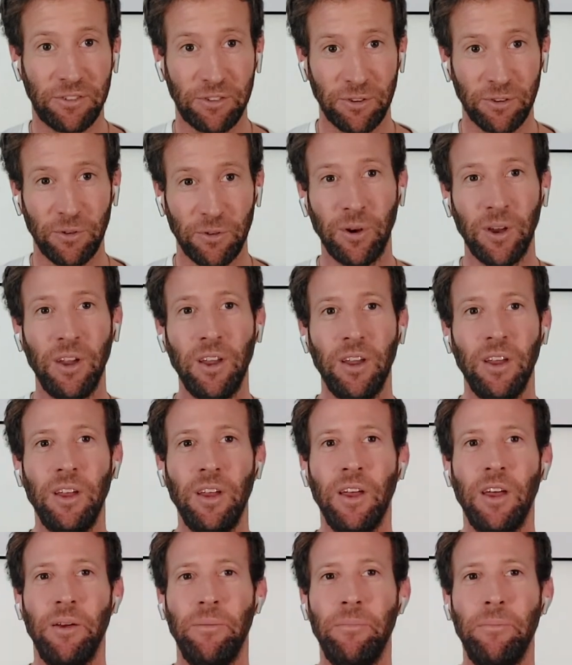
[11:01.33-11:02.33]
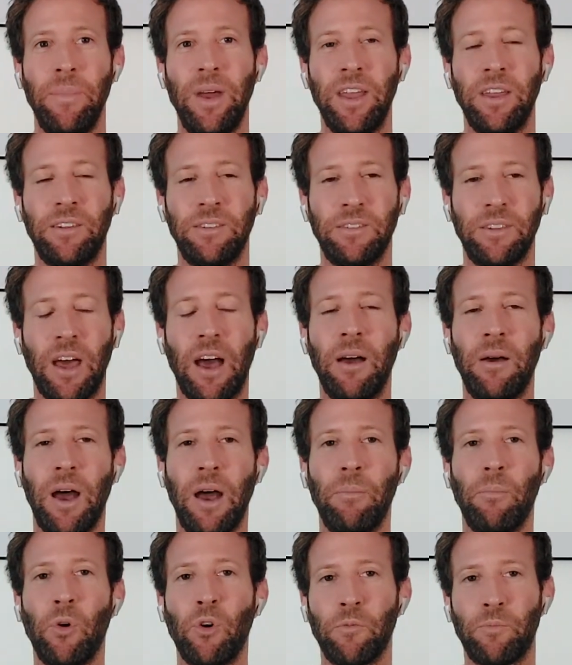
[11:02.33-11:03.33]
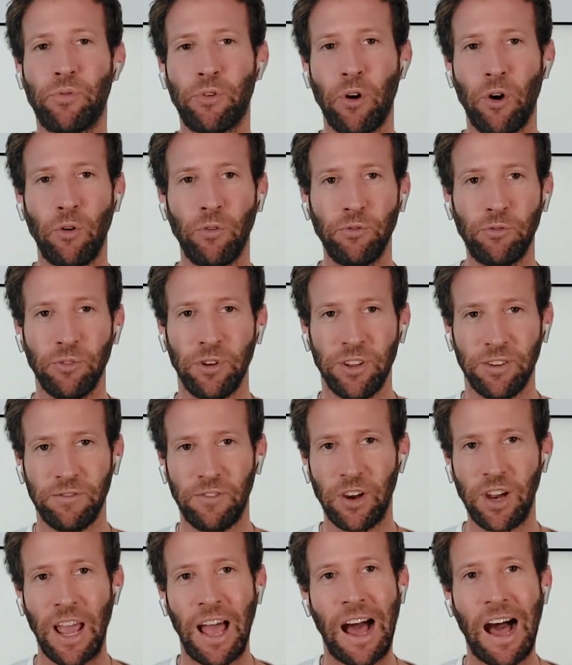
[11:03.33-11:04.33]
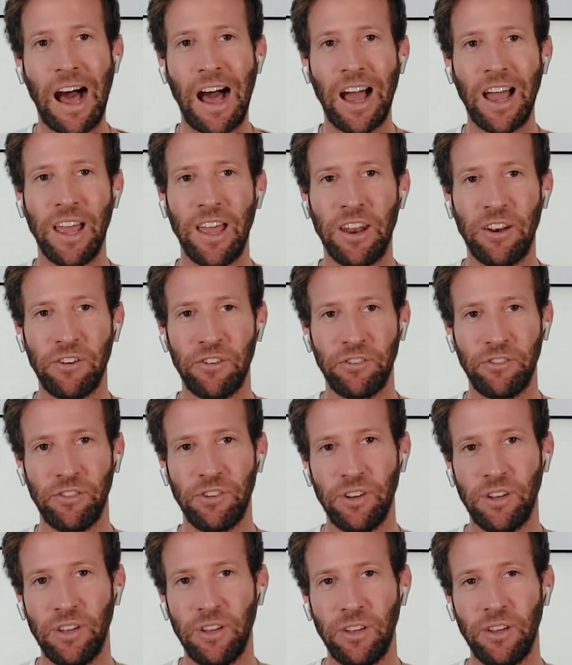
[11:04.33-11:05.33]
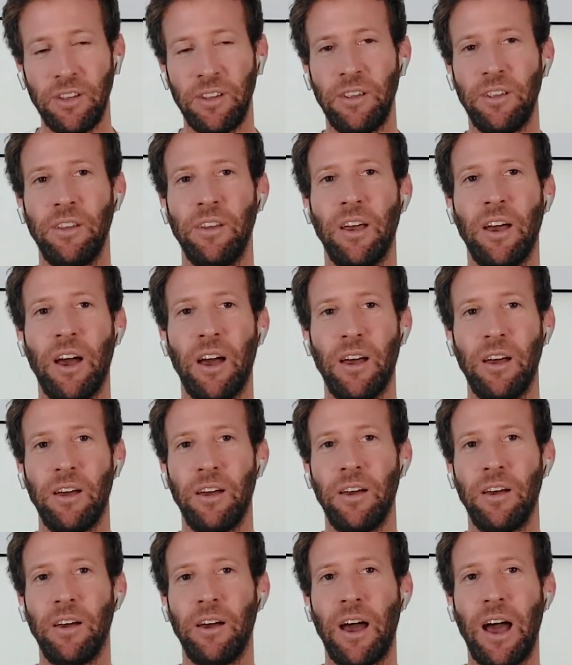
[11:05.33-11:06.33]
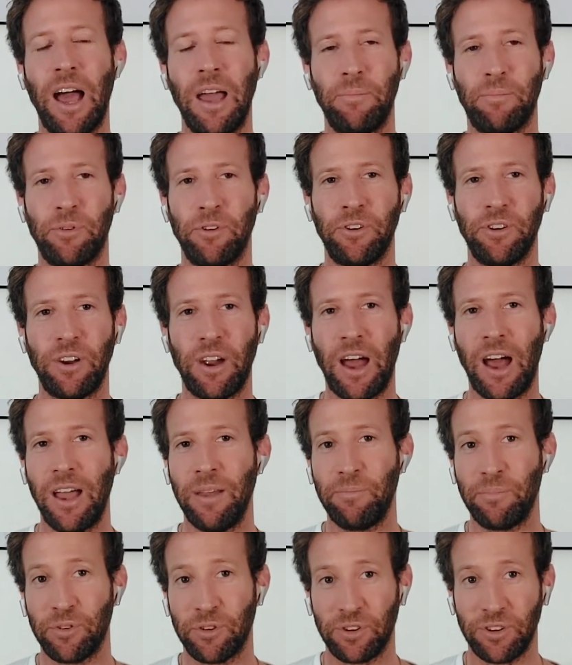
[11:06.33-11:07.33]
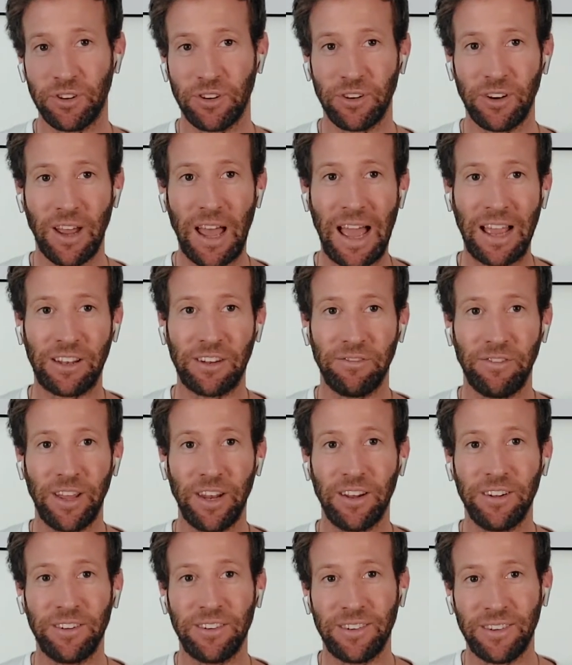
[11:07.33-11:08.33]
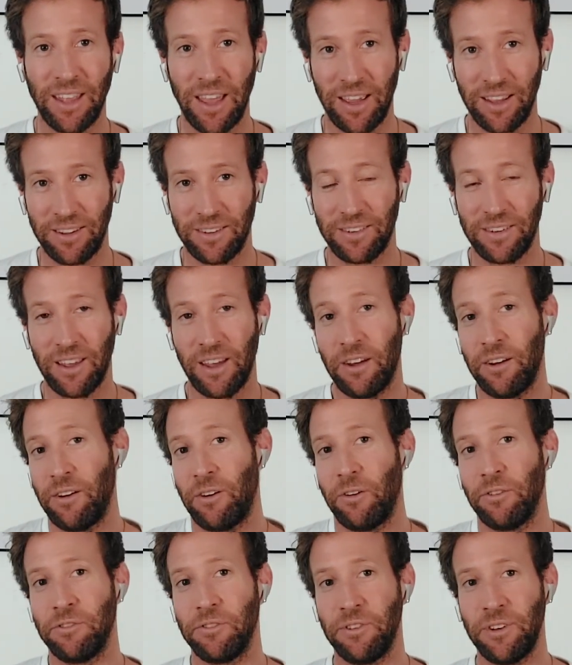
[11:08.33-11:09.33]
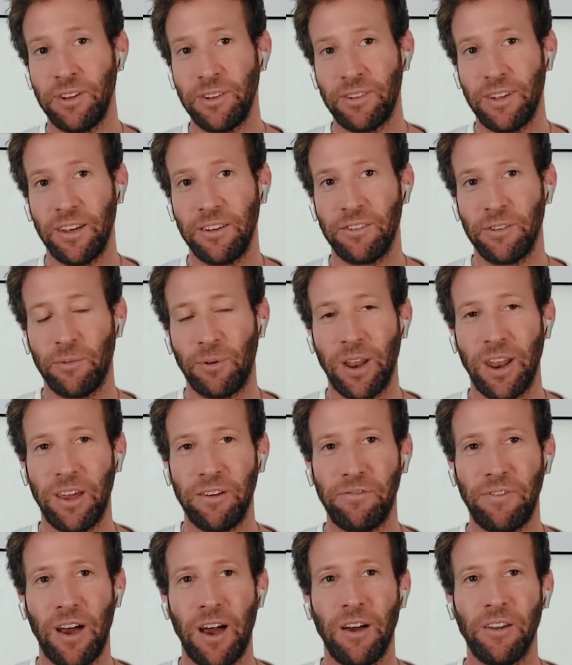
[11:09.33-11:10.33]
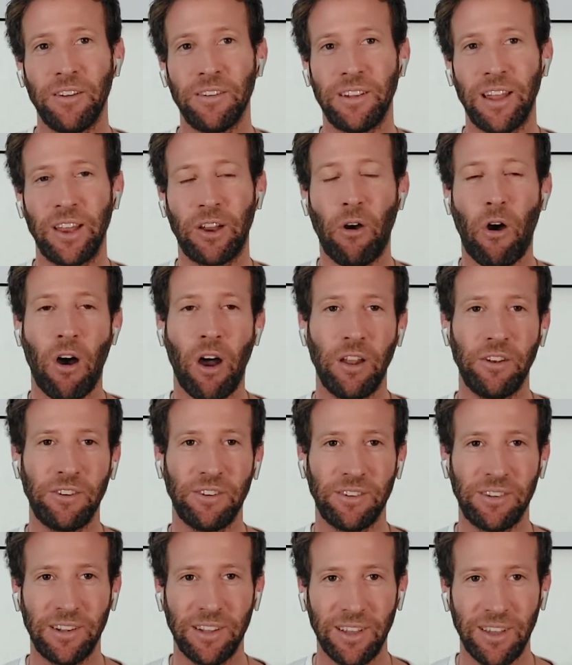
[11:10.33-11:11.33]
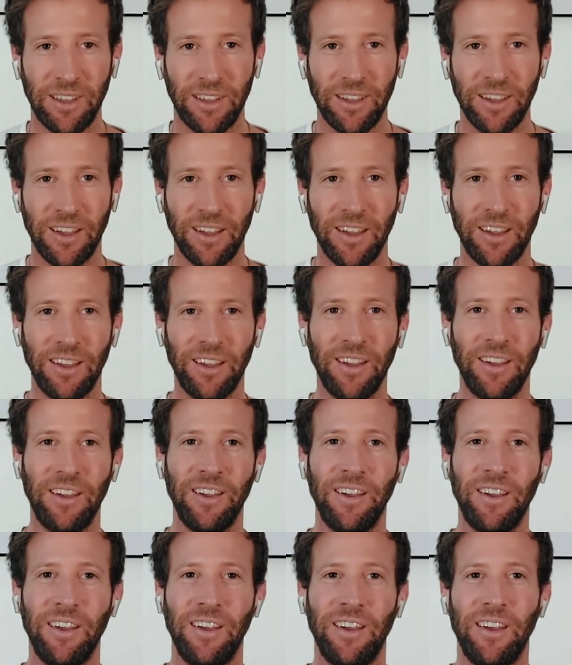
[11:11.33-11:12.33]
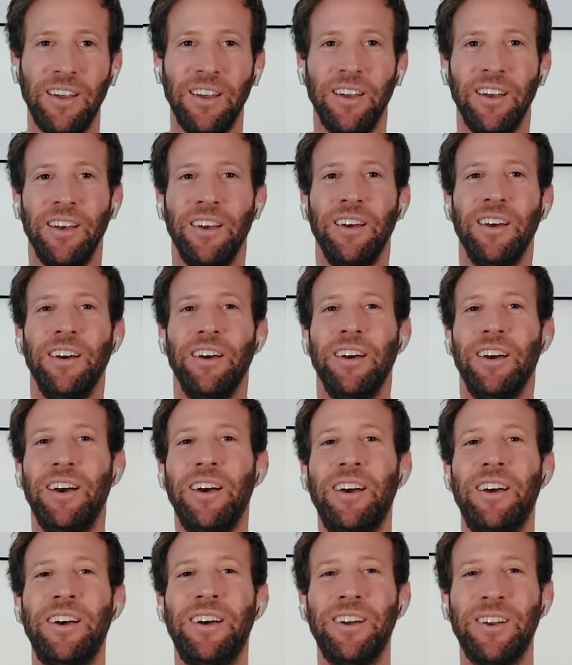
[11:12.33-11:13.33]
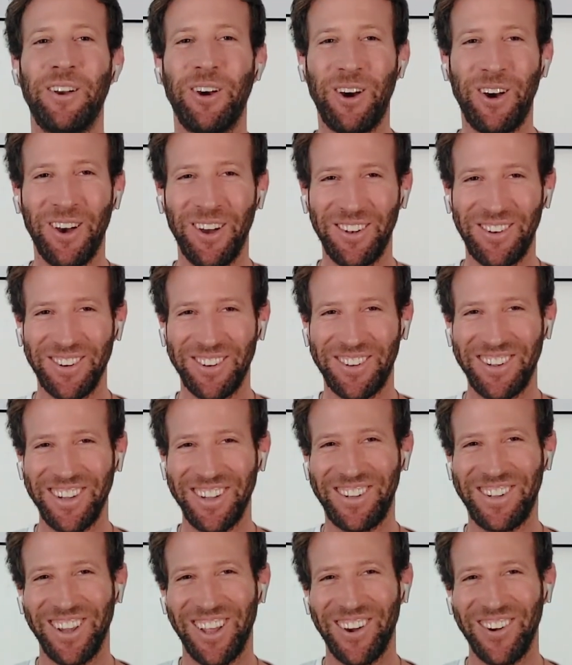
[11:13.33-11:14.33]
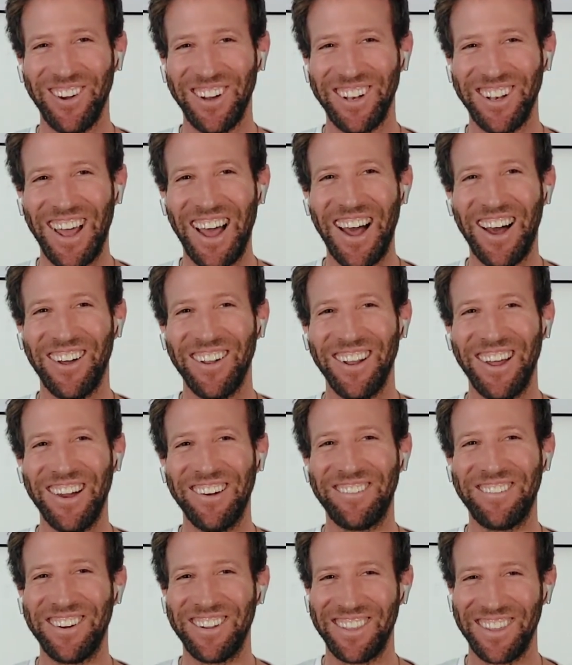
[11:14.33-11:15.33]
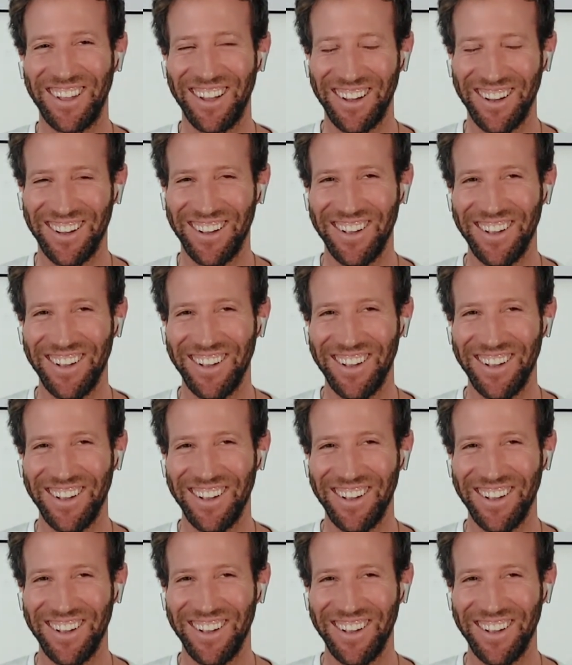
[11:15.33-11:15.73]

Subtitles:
to I'm more prone to these very high energy, hyper activated states also these days. So what I found is like consciously consciously slowing down everything